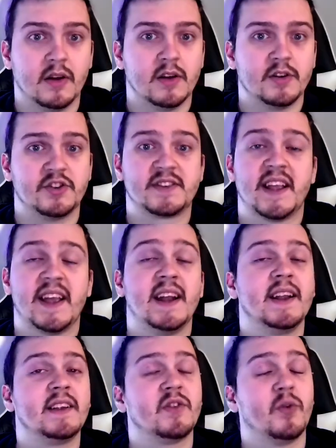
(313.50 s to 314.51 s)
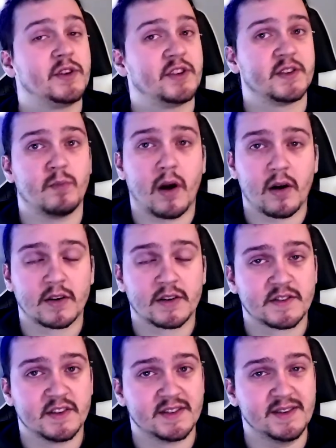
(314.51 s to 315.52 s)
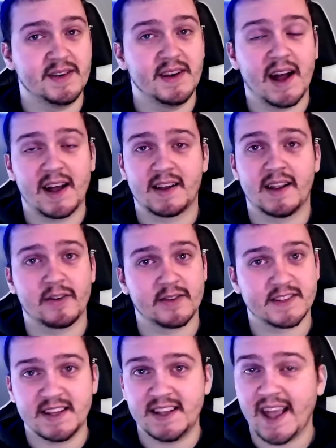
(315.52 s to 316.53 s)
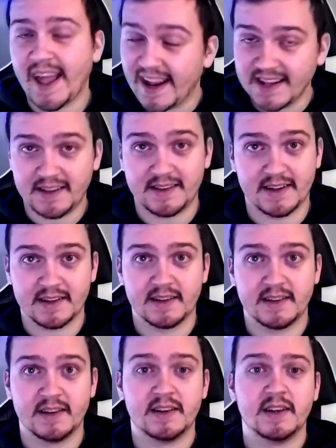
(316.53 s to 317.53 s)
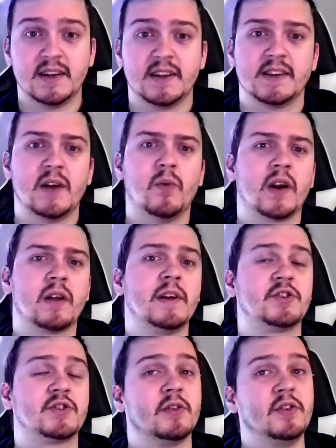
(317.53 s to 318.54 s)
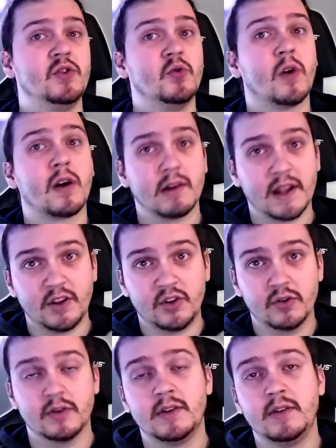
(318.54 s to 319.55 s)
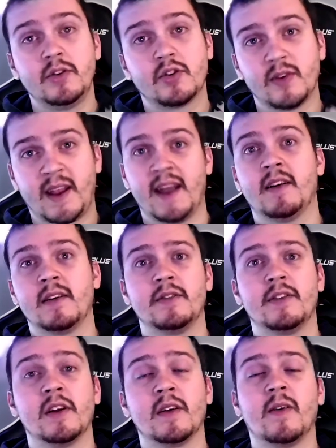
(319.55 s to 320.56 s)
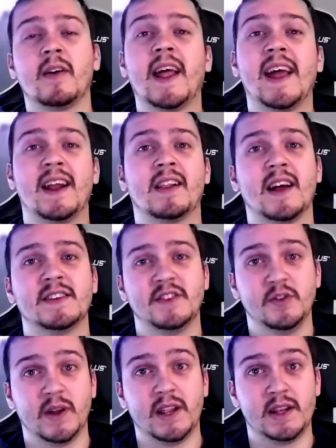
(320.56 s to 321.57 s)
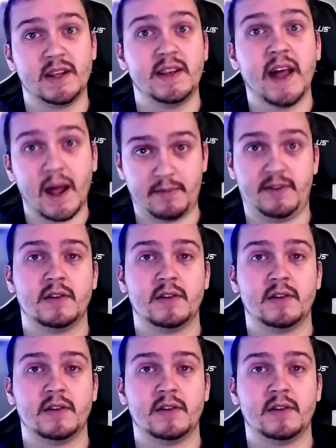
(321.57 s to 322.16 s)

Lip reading: Just hitting Twitch's marks does not guarantee anything. They want to make sure you are a good creator. They're going to analyze you in depth.